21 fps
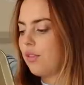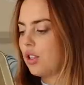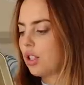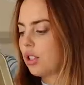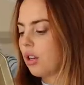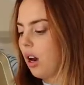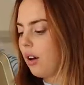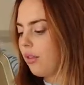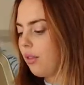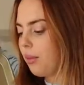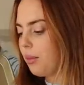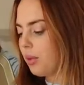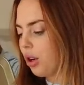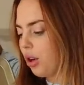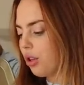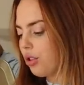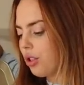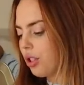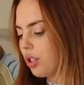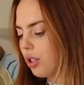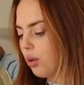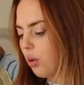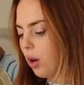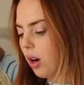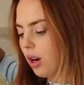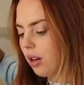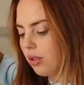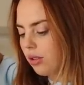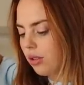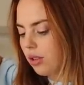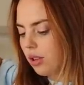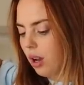I just got it from the grocery
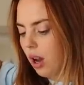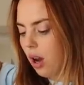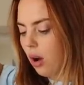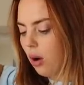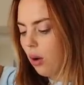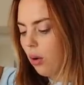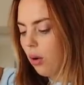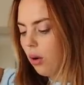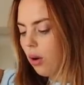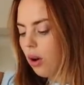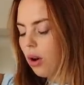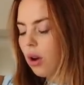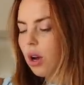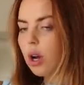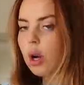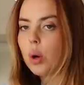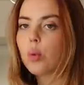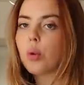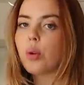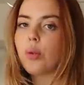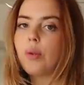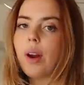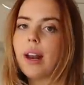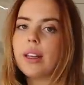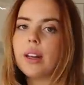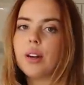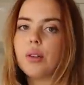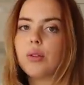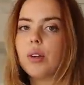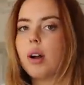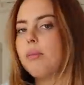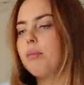store, so we're ready
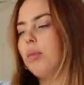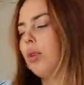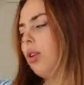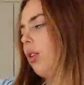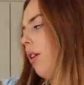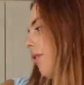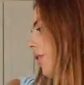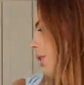to rumble,